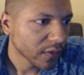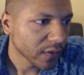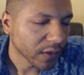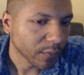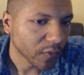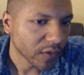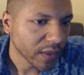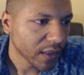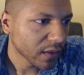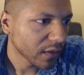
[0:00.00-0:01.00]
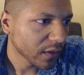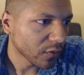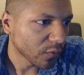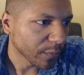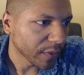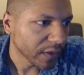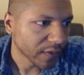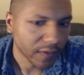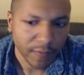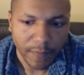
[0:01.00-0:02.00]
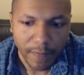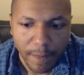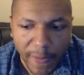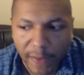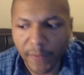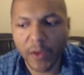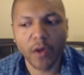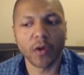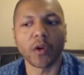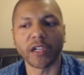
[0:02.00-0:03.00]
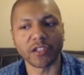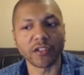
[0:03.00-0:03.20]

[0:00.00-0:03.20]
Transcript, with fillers: So I can push that and I'll replace it. Or you